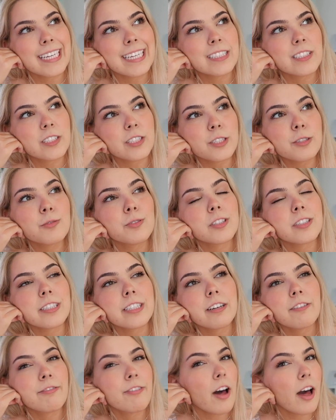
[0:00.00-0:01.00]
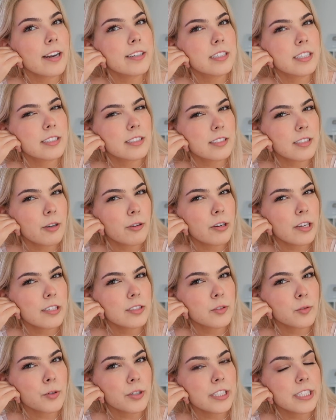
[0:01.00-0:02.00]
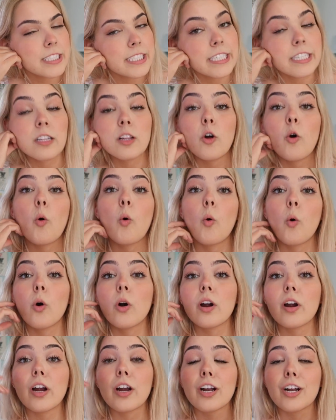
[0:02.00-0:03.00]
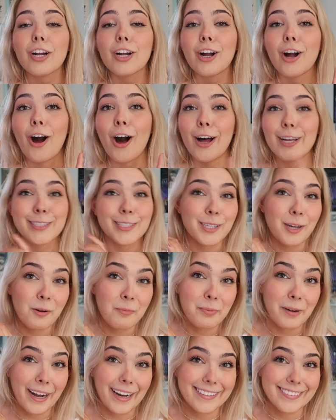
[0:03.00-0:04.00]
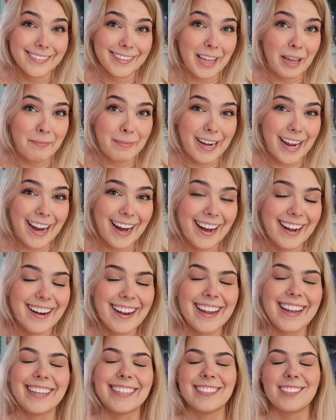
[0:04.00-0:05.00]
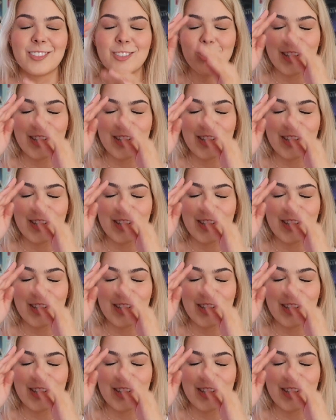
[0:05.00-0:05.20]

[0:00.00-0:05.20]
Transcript: it's usually a vodka soda sort of deal, or Costco brand lemonade is